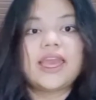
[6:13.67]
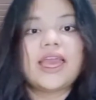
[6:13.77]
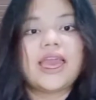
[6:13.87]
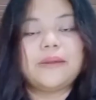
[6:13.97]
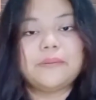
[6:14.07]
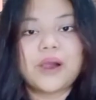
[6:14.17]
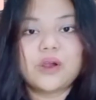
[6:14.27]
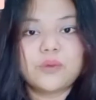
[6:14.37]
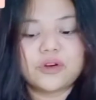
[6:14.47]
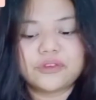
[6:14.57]
and bound
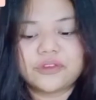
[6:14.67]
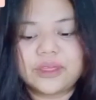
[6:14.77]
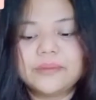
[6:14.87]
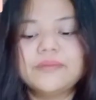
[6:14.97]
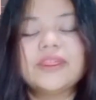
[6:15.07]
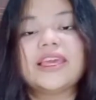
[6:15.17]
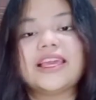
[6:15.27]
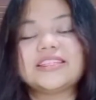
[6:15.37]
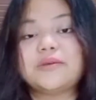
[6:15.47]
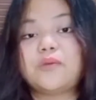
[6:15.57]
morpheme
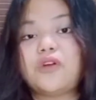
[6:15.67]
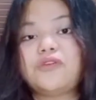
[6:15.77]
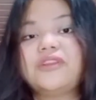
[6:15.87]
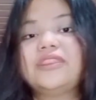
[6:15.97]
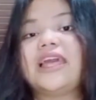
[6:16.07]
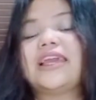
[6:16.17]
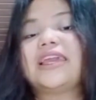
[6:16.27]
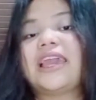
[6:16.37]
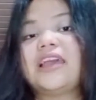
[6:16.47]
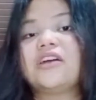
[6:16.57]
is a morpheme that
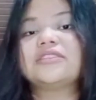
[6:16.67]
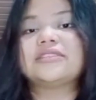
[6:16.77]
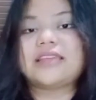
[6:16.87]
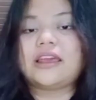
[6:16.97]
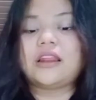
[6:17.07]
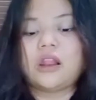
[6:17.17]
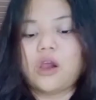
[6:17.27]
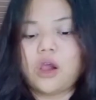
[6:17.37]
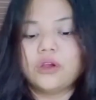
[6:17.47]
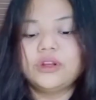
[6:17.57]
cannot stand
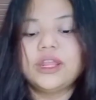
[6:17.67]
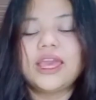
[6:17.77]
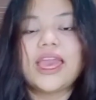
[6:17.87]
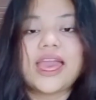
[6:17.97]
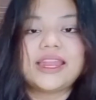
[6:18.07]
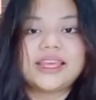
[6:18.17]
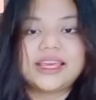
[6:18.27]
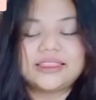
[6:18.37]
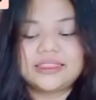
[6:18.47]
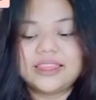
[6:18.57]
alone and
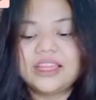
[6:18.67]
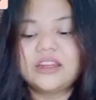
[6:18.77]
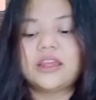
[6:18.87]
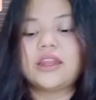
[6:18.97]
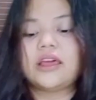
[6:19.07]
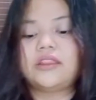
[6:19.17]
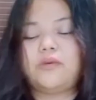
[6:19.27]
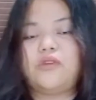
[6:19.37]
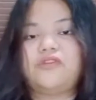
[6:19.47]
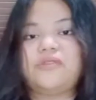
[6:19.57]
it needs another
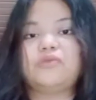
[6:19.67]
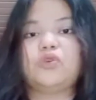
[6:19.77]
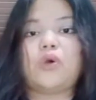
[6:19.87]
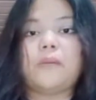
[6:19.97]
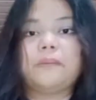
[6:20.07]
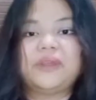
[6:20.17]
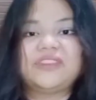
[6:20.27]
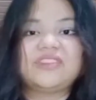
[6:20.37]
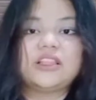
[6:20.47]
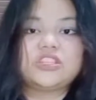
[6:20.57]
morpheme to complete
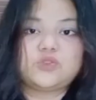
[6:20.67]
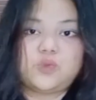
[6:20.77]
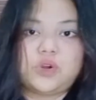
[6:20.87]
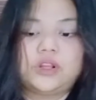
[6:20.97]
its word.